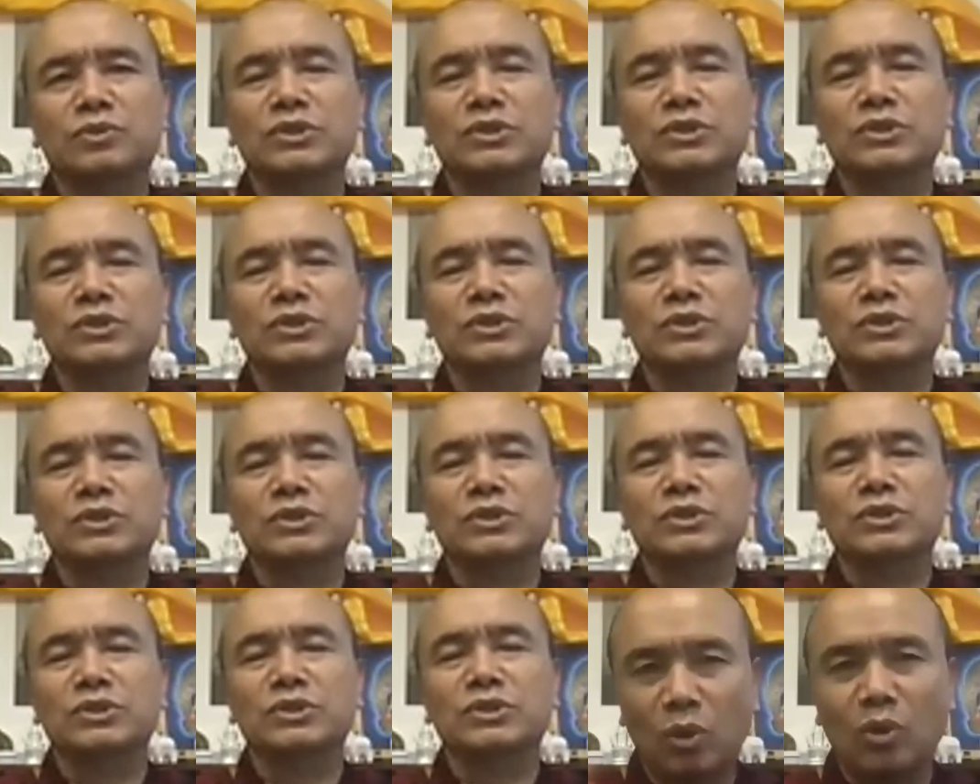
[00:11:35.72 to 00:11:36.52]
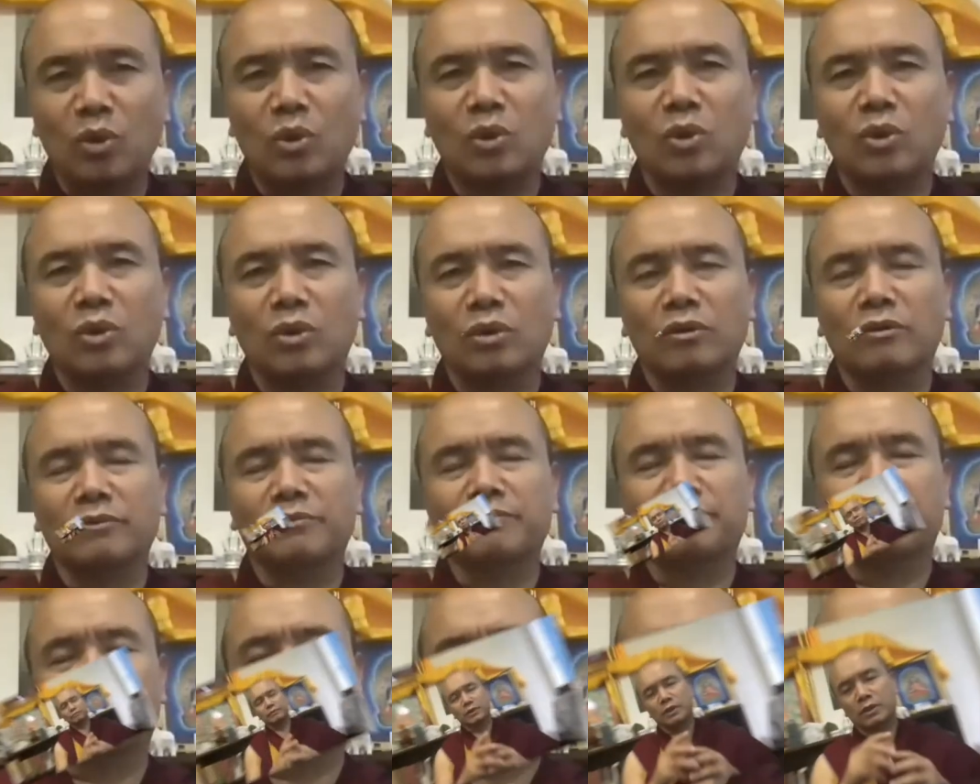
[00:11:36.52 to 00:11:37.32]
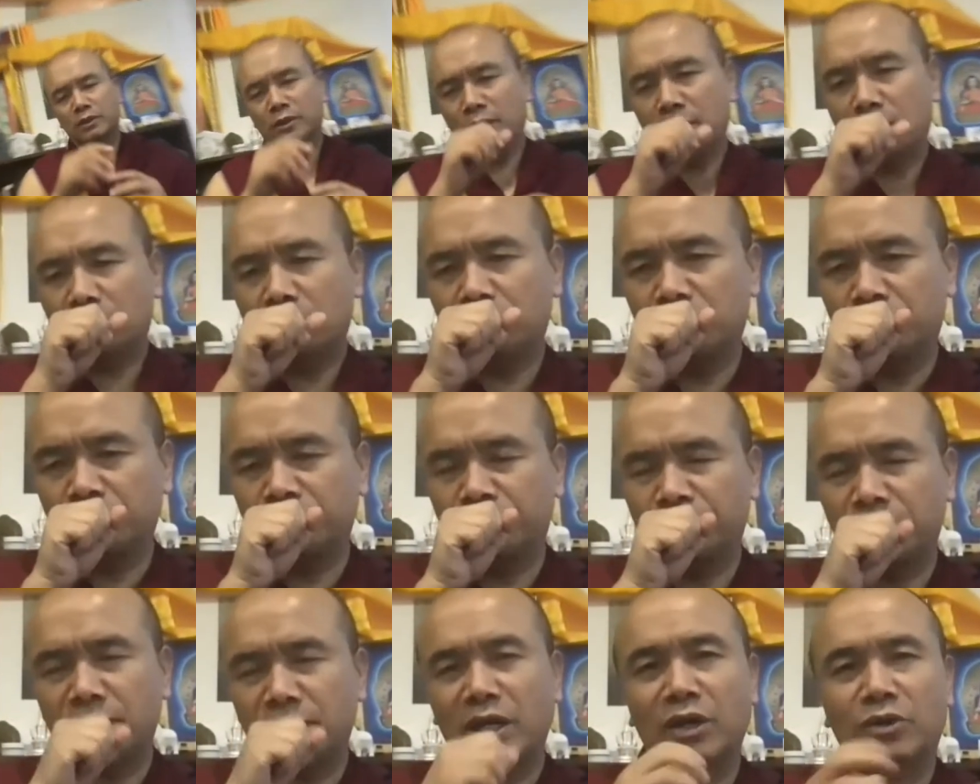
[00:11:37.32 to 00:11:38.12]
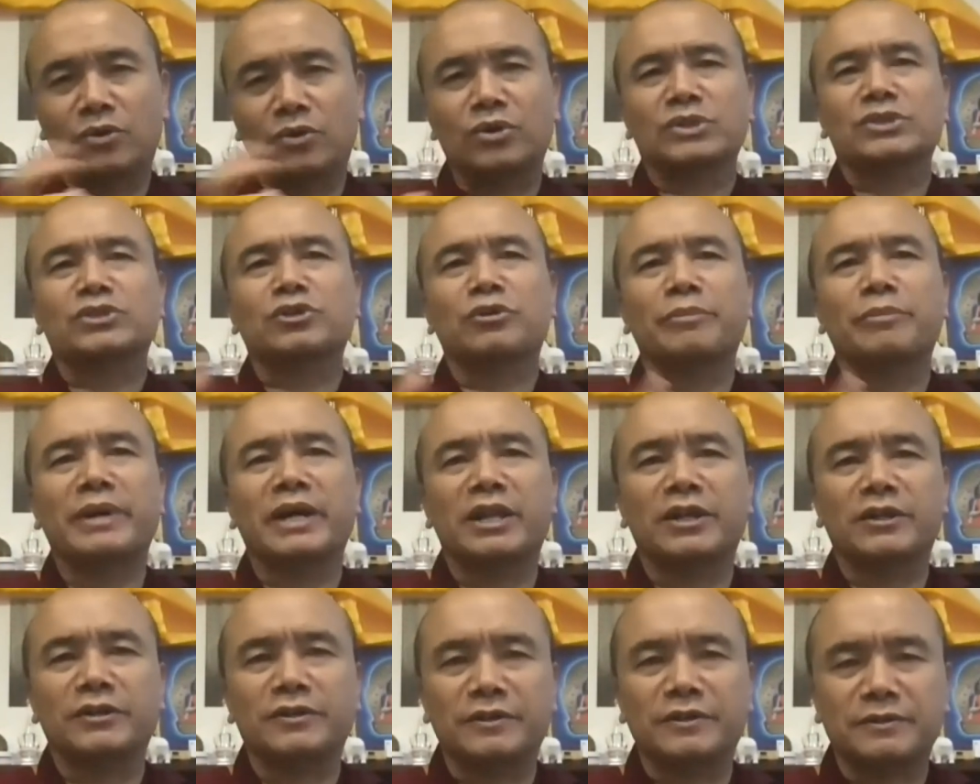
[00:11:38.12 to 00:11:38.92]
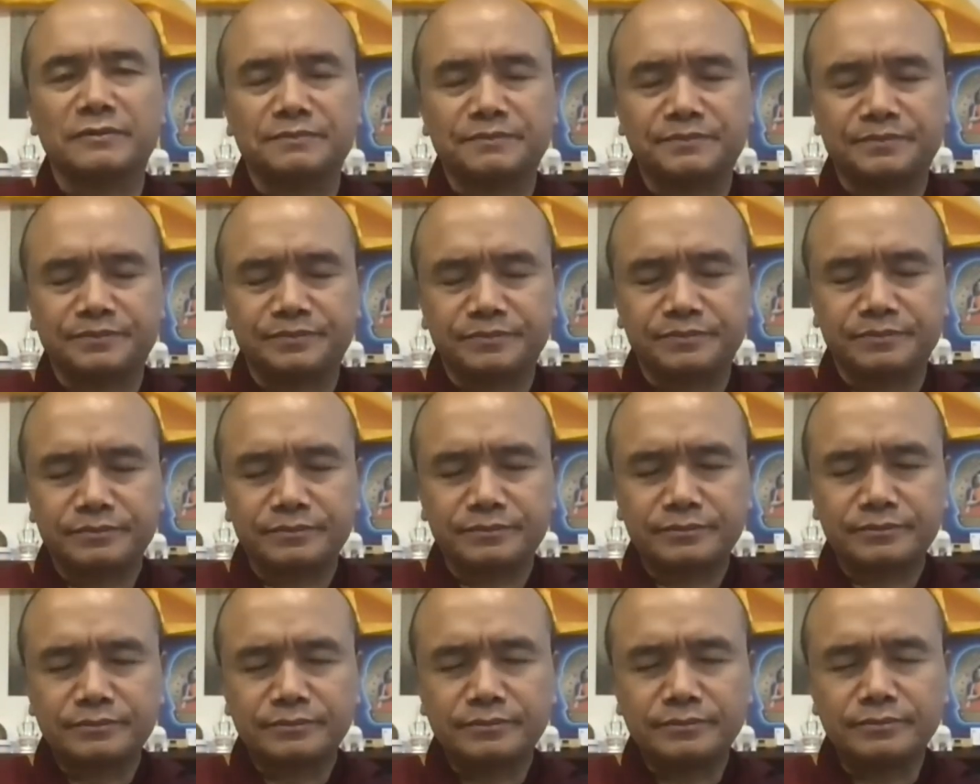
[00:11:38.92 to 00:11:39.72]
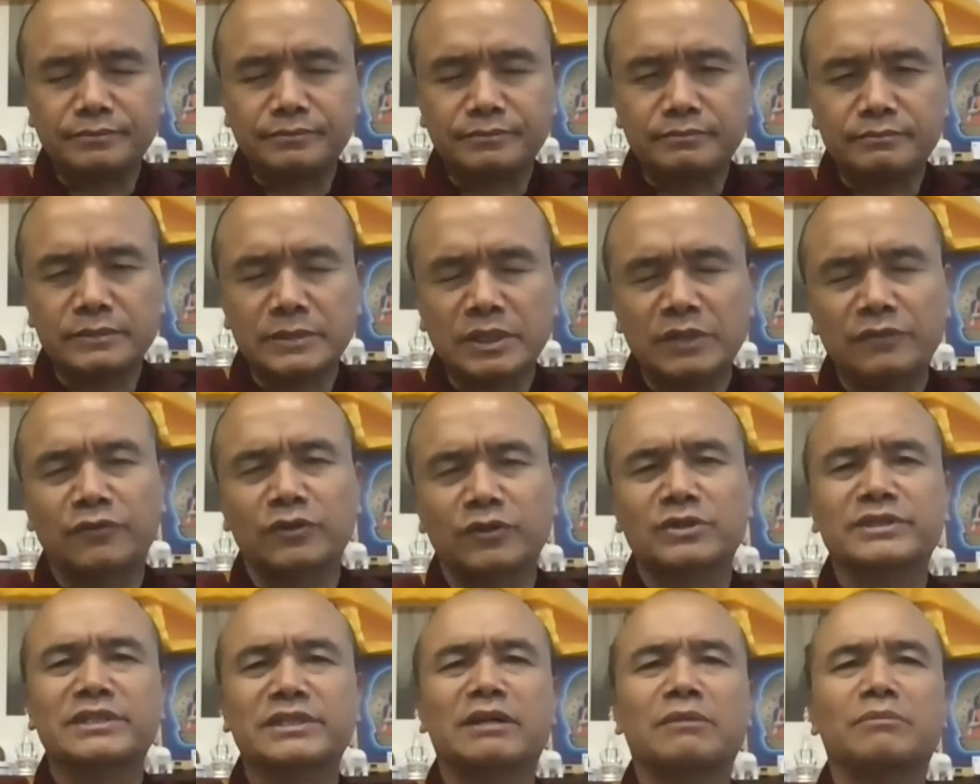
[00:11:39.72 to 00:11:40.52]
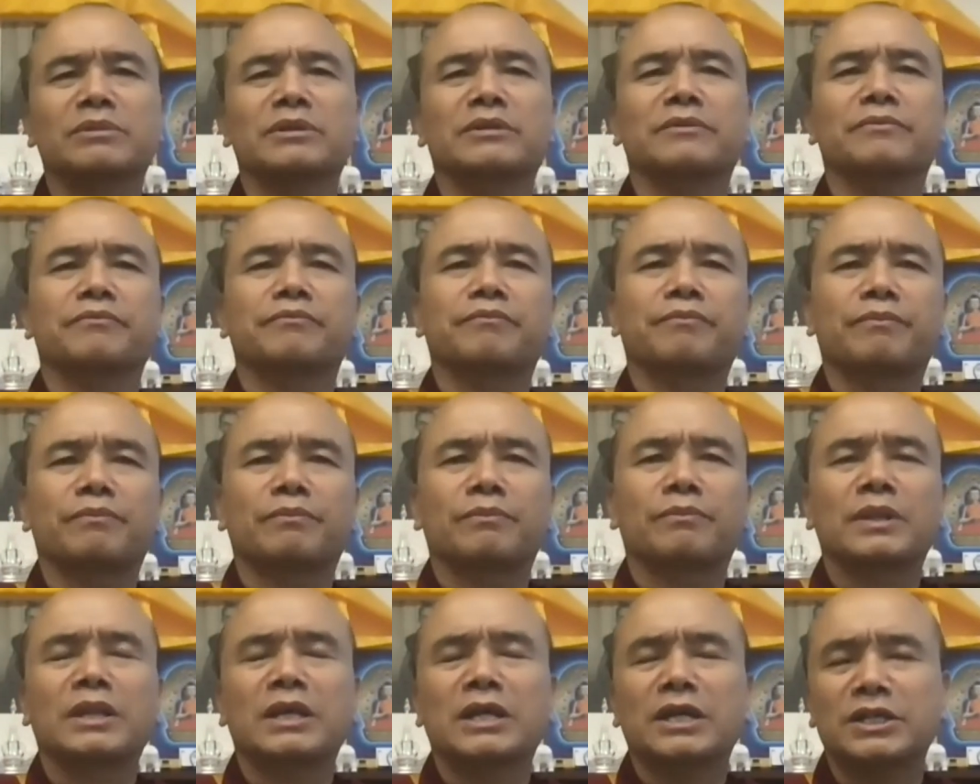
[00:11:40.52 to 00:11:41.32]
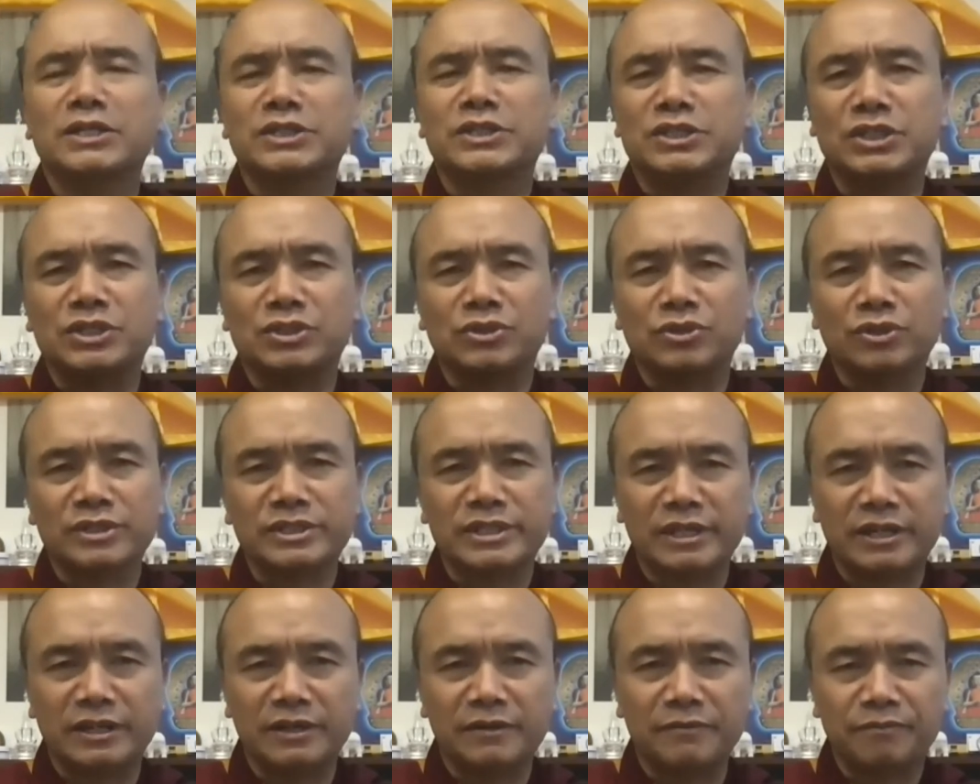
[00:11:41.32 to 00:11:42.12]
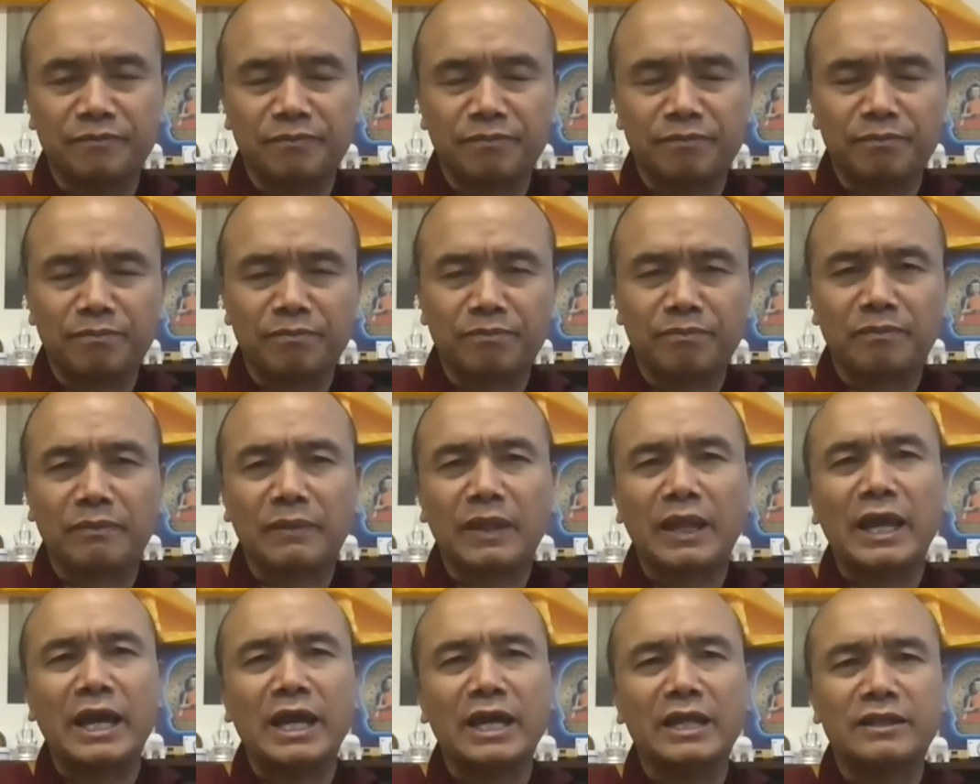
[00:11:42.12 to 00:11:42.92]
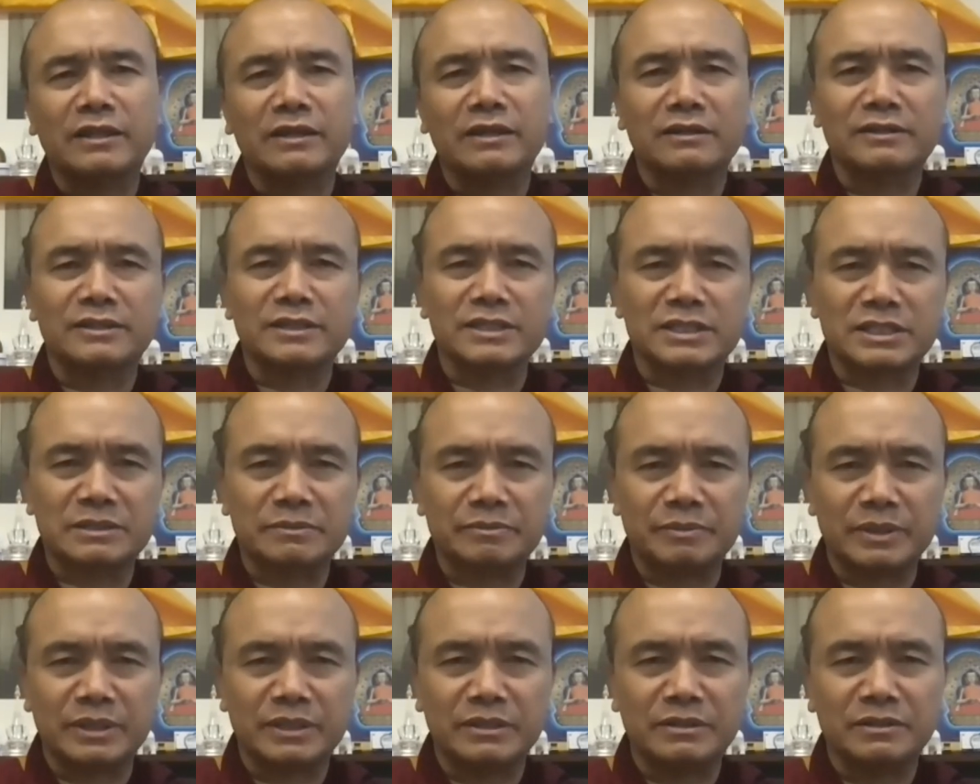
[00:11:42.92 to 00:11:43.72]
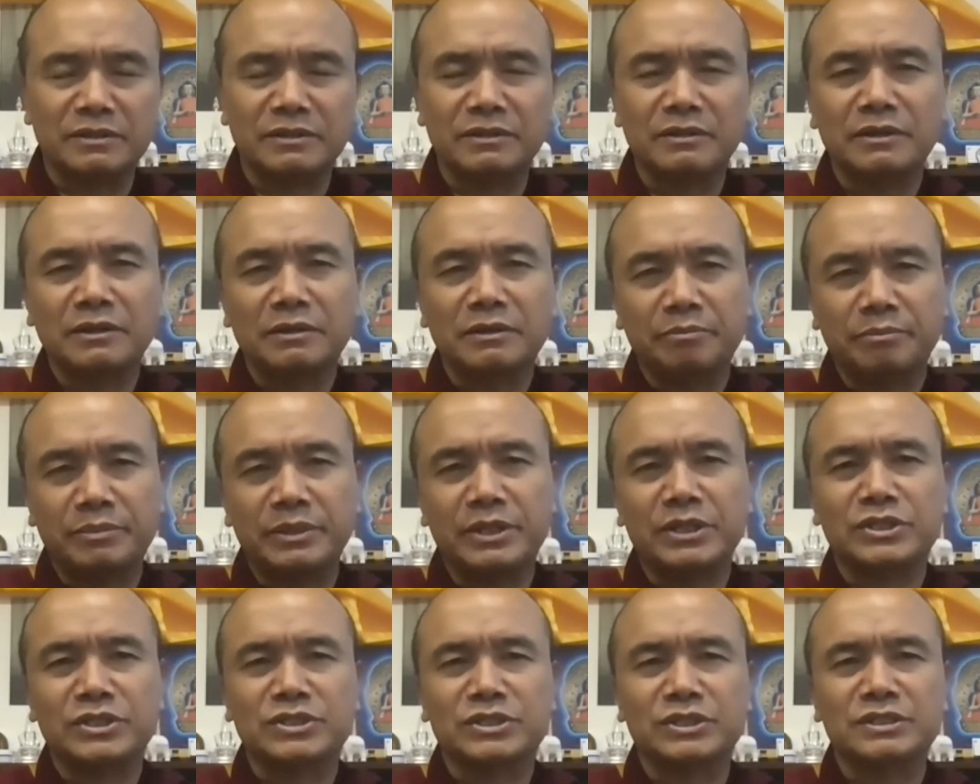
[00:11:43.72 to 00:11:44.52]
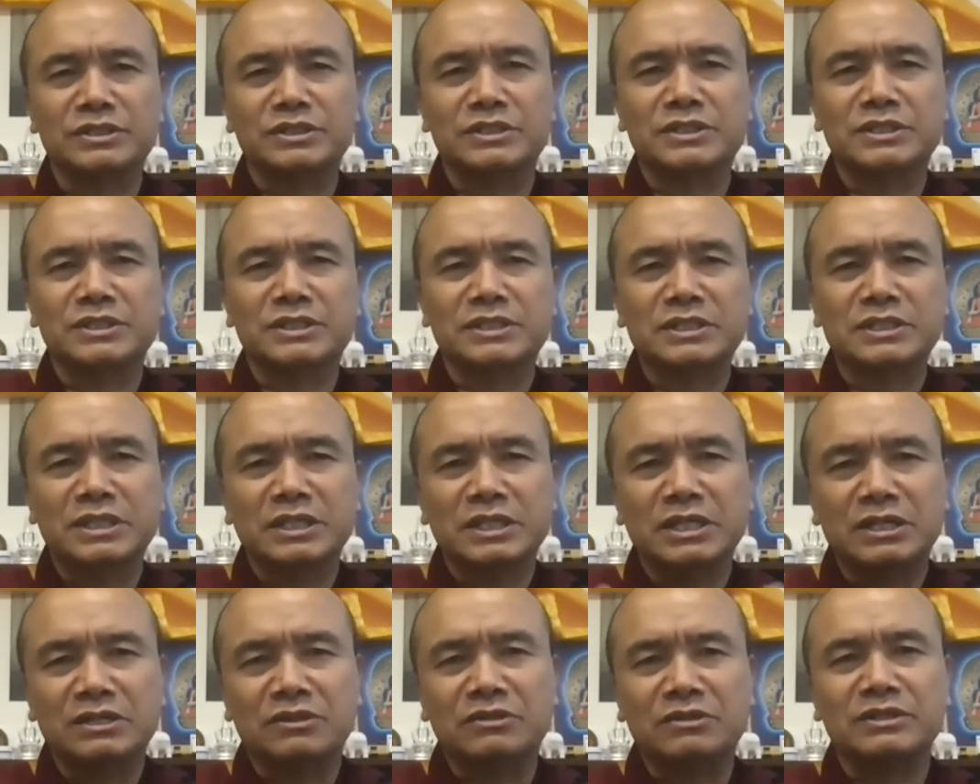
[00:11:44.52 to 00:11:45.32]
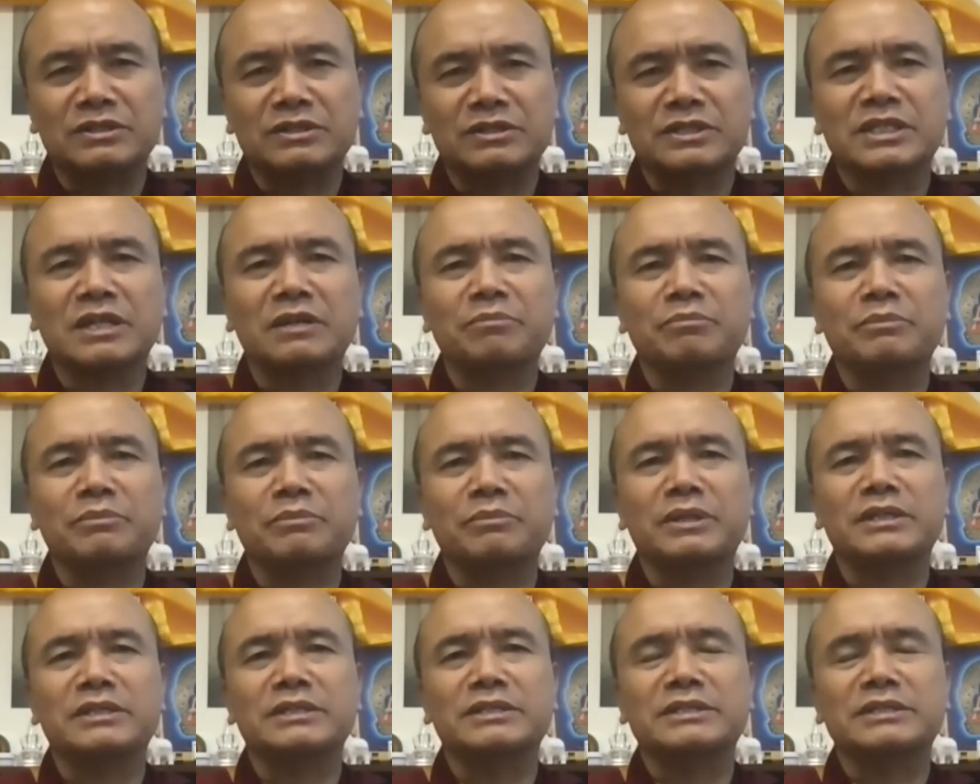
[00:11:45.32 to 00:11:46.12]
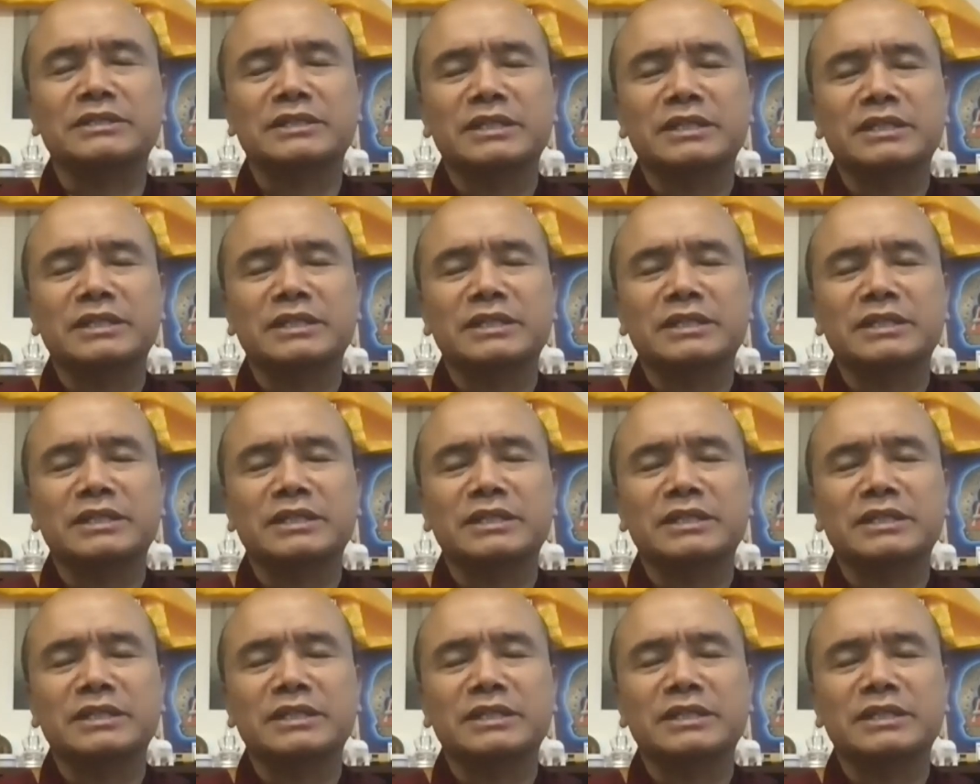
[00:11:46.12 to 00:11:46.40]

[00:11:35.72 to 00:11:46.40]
are common to all across humanity. For example, generosity, ethical discipline, patience, contentment,